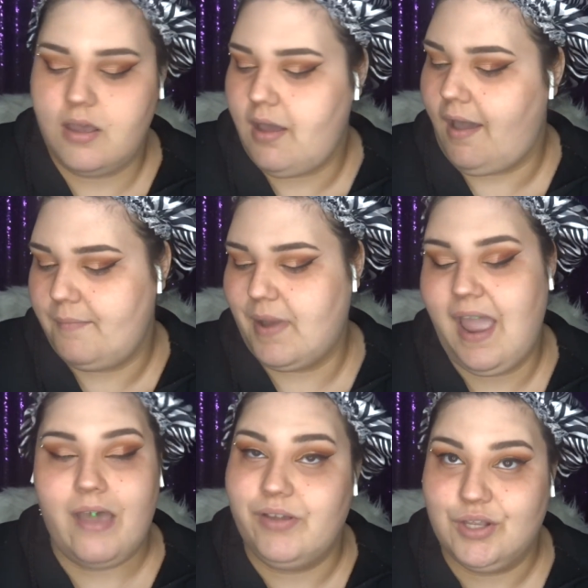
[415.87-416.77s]
I
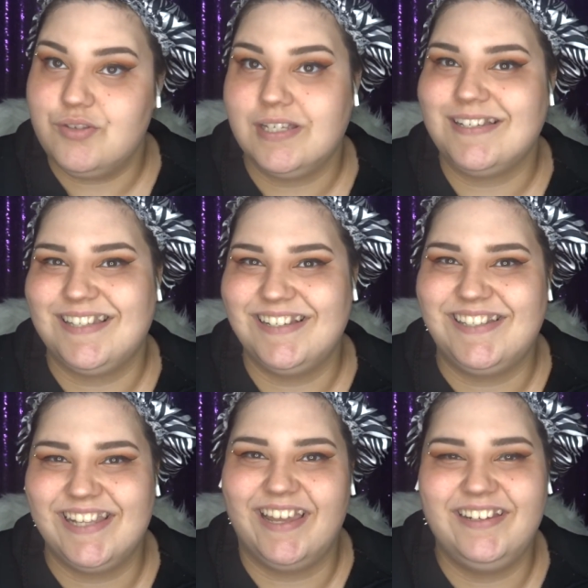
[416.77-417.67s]
haven't used it
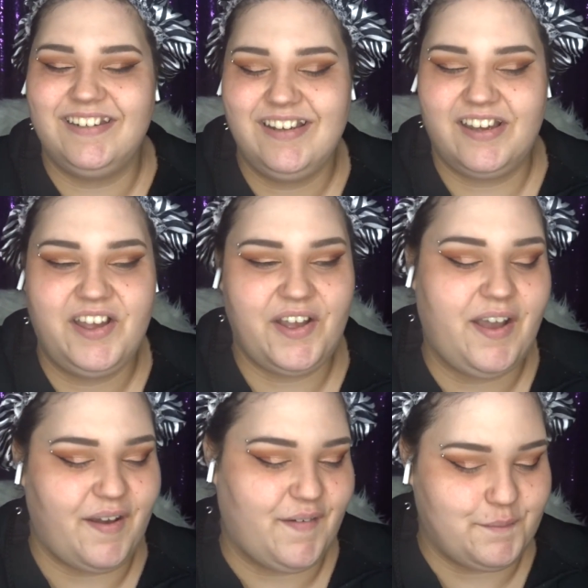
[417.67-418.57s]
since then,
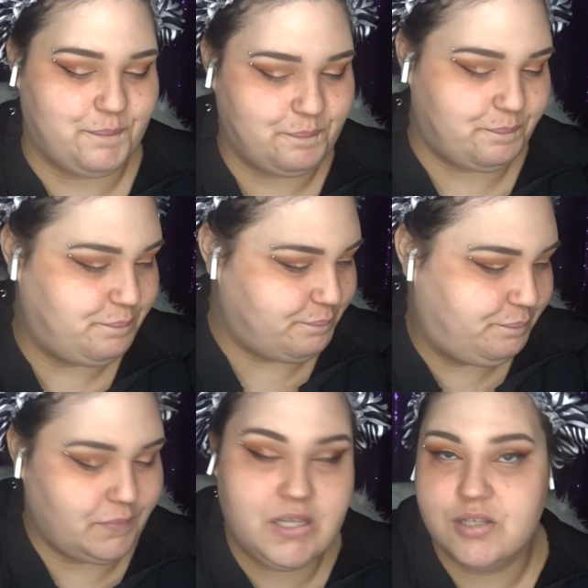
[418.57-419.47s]

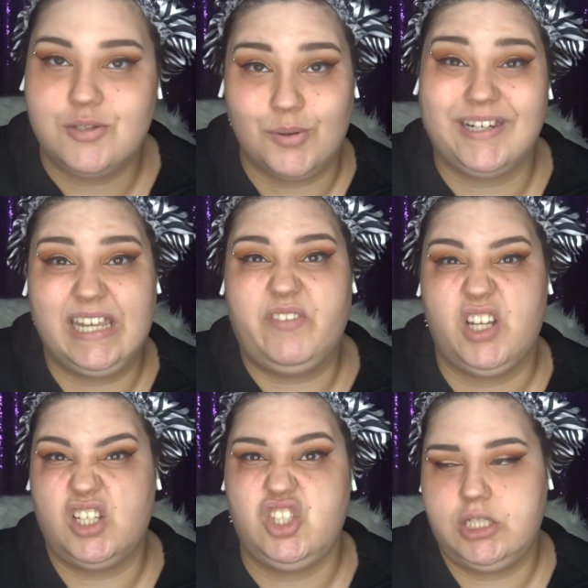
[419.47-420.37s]
so we're gonna give it a
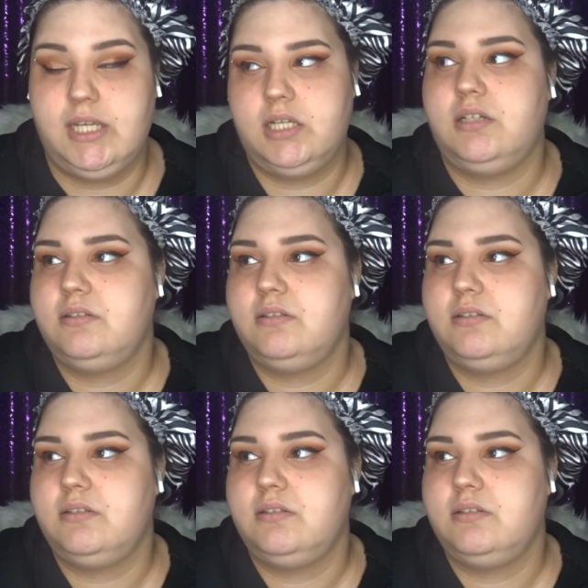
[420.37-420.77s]
good shake.